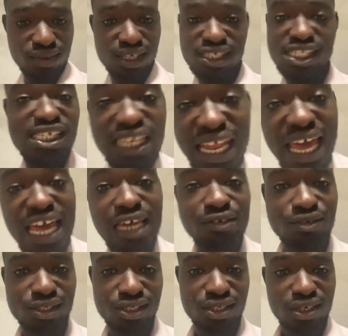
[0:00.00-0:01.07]

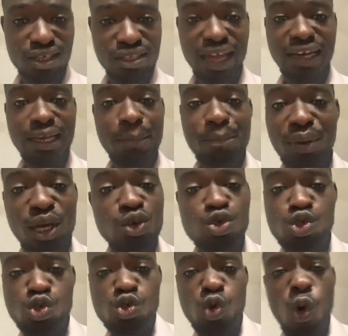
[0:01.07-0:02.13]
Slaves that they pay you
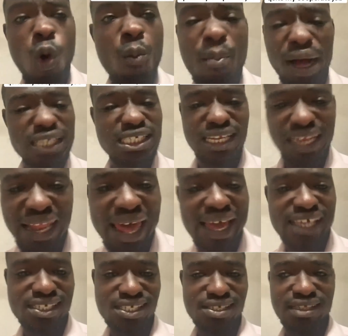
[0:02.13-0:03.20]
so much
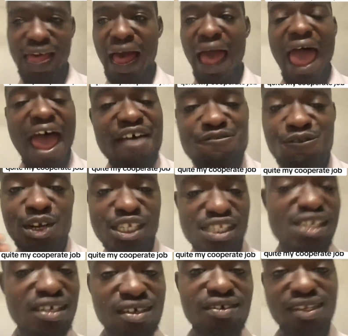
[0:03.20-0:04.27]
less that every
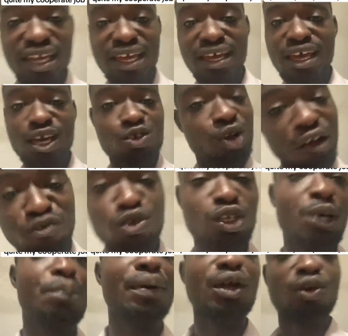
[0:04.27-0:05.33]
single day you have to
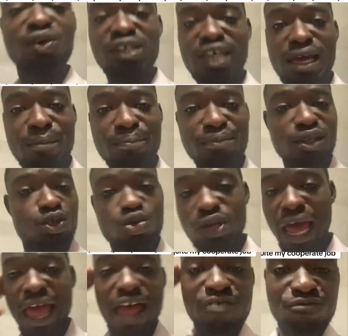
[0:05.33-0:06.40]
depend on them. So
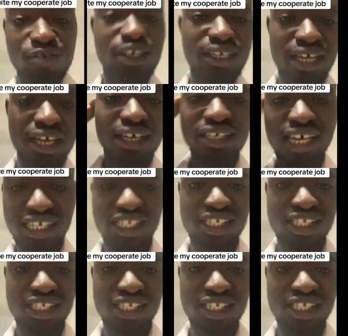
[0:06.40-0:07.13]
that every day, yes